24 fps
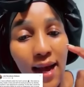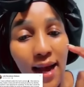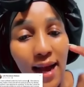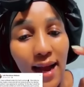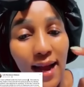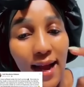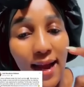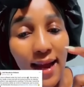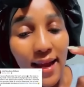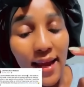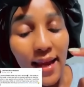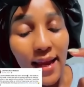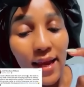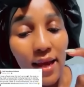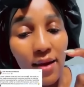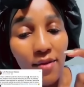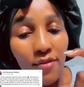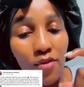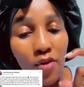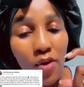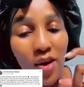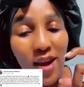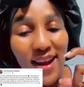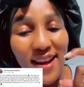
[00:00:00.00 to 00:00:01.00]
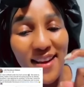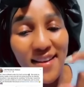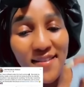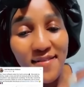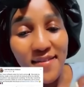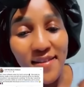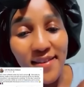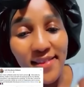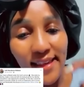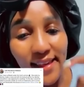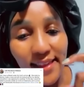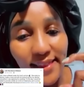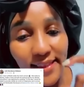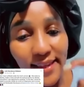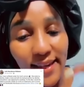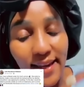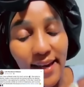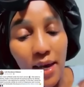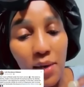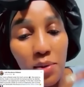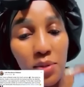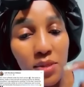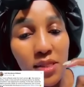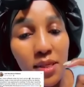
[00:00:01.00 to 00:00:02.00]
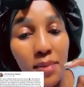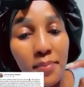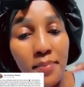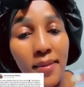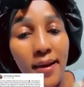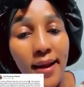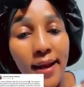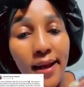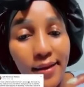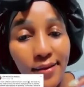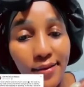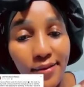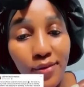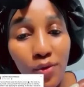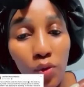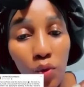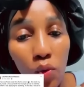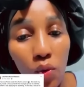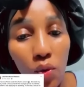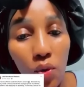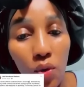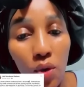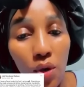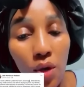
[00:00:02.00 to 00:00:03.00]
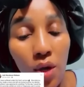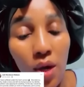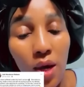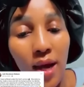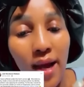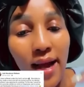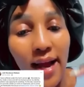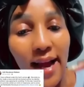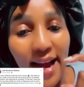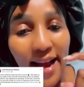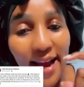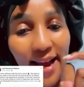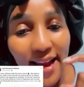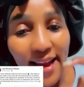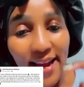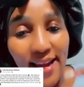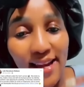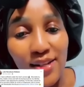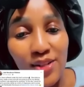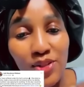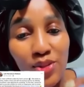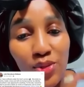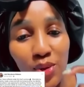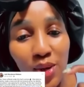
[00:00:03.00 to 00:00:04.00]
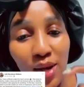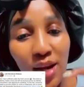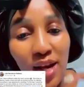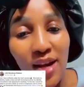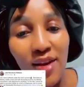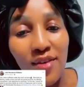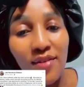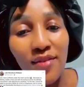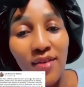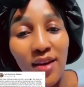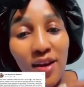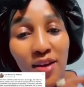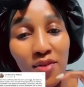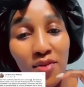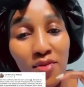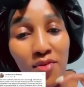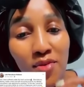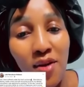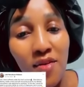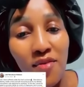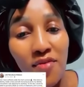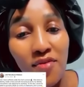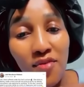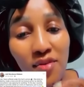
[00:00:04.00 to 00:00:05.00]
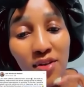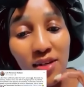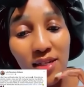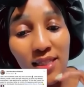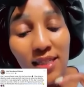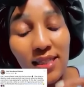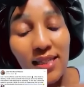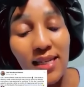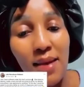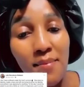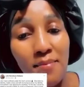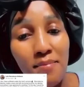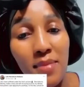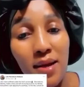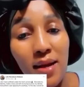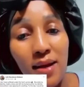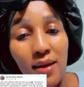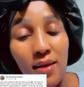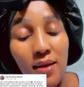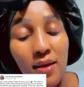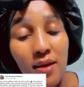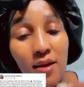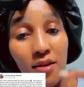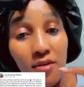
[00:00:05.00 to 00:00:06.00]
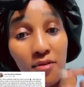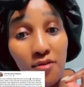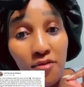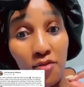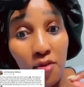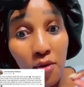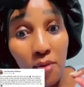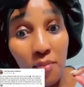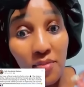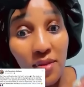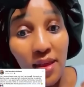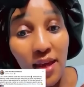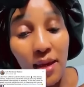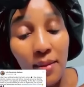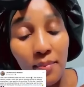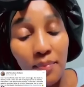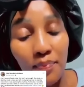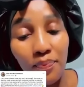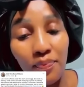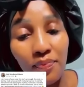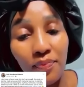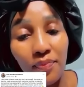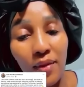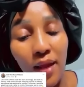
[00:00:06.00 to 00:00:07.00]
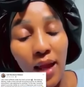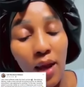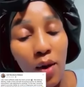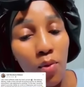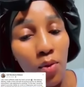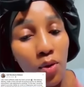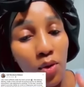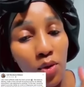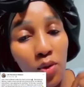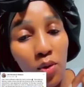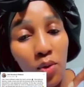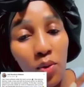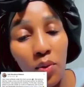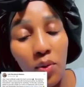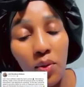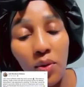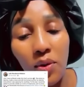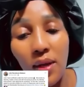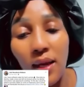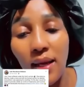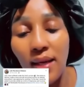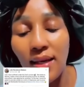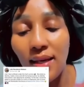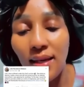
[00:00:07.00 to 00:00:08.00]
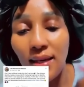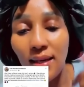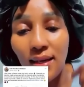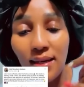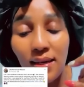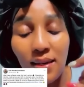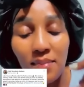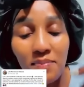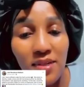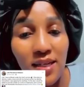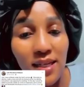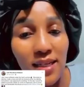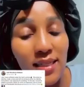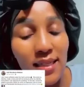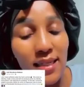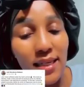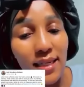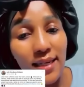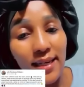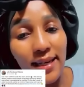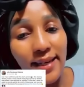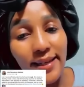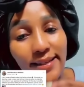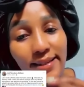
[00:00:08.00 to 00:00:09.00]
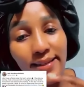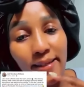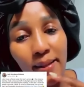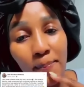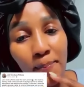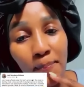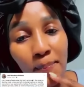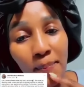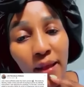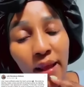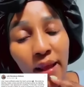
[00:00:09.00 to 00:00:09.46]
For everything that I was applying for, I had to have a reference number from them. I would call, I need an updated letter.